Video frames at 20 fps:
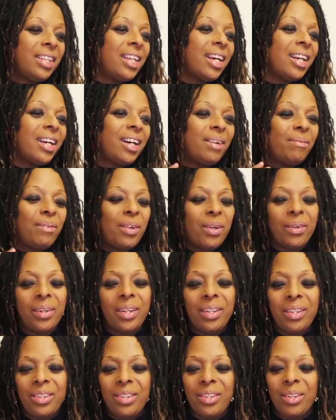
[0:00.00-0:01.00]
that I'm
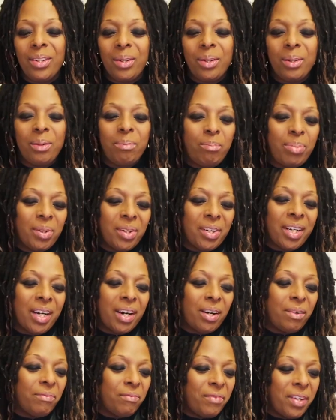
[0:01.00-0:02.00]
going to put
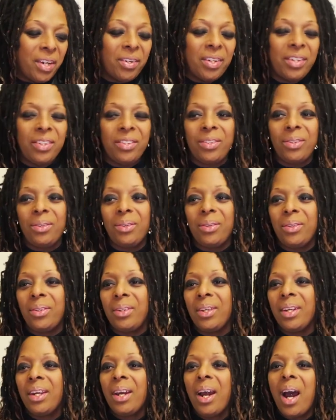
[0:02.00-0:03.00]
out very
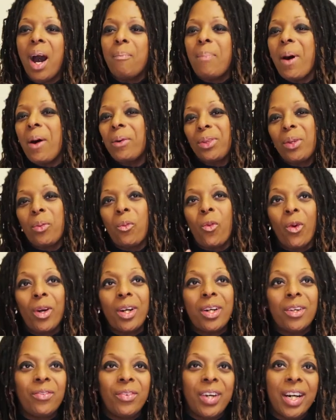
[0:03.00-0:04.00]
soon about the
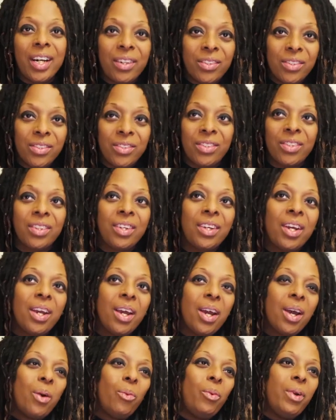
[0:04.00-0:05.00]
workarounds
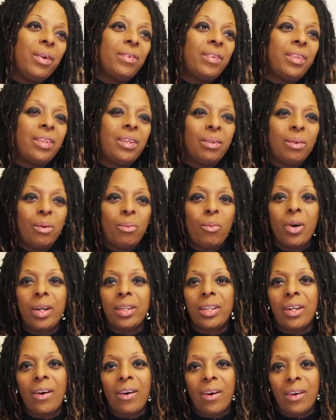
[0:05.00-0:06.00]
with the
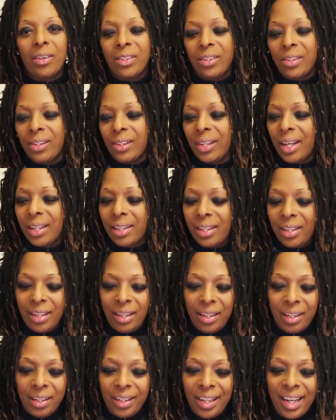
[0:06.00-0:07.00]
1 card slot
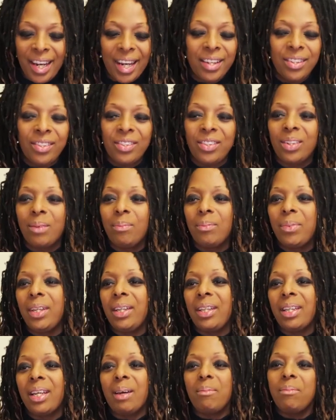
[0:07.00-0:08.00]
thing. Again,
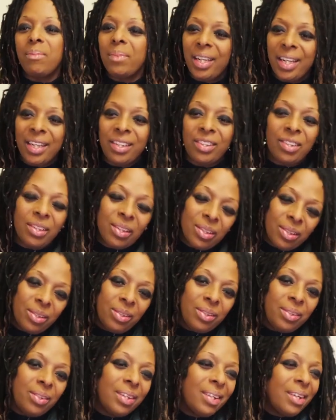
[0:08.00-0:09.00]
something that gets
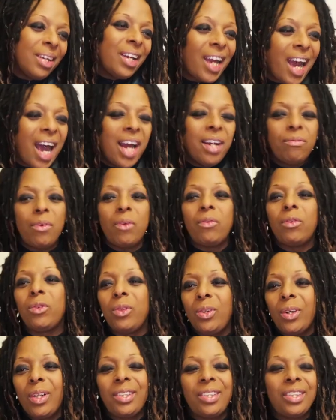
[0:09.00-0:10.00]
kind of
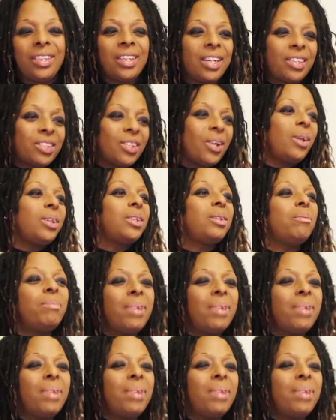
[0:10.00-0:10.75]
overlooked and not talked